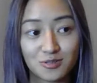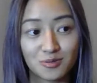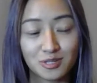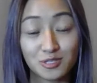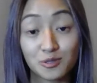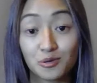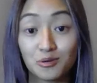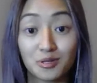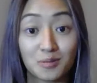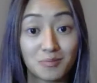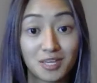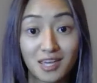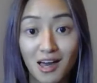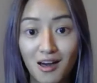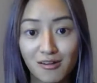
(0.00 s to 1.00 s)
always calling
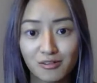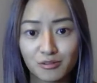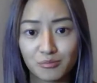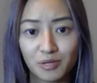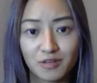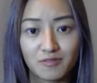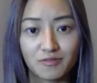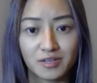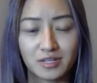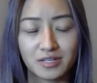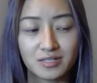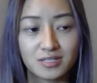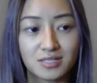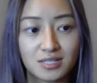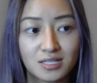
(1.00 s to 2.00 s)
me out on my
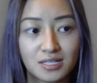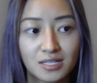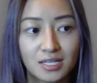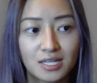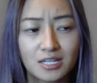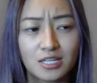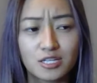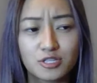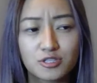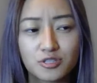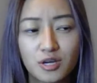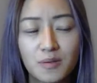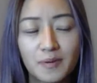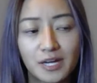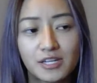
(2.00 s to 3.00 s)
fears and
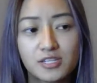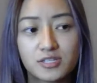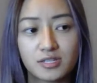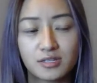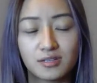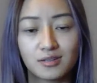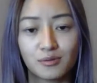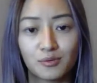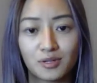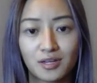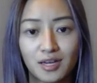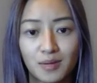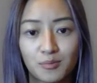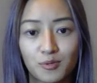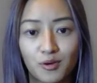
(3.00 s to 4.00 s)
so patient when
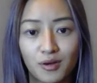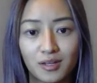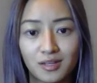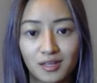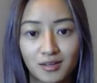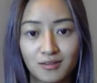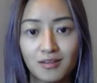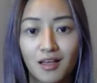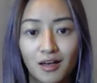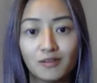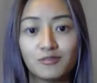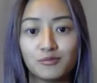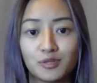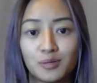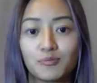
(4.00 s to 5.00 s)
I am not in
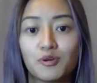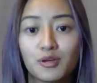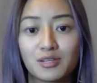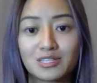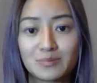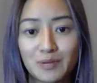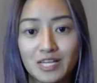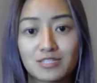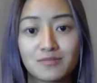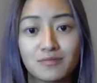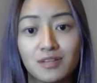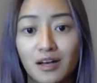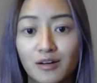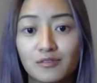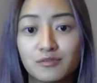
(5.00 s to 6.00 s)
love when I'm not in the space of
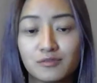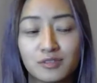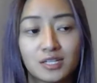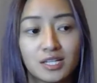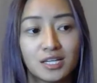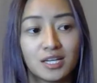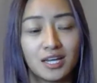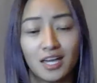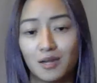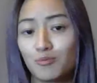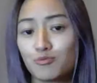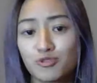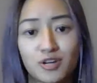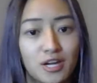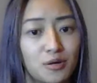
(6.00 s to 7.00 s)
love and
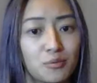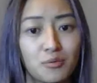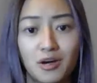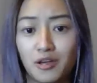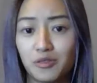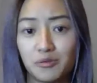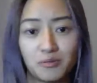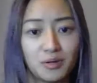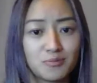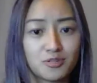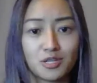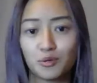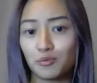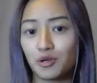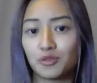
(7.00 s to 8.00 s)
I'm trying to work through it I'm
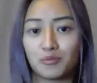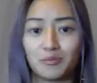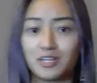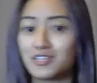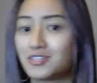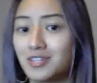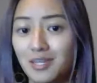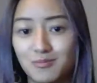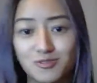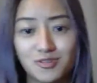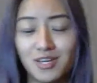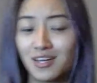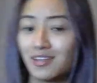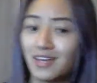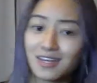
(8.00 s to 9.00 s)
trying to work through my shit I'm
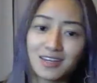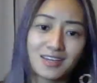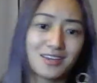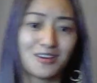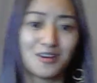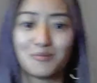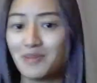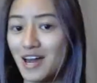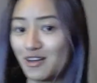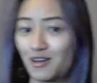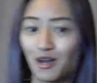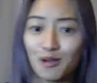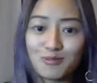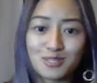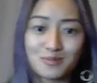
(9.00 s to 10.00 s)
trying to like come back
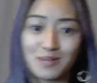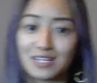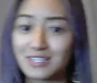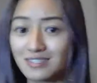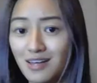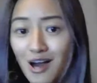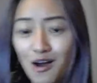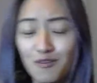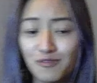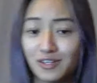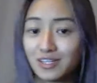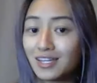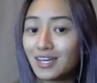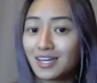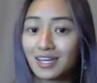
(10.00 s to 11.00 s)
home to myself
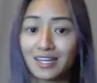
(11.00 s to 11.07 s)
and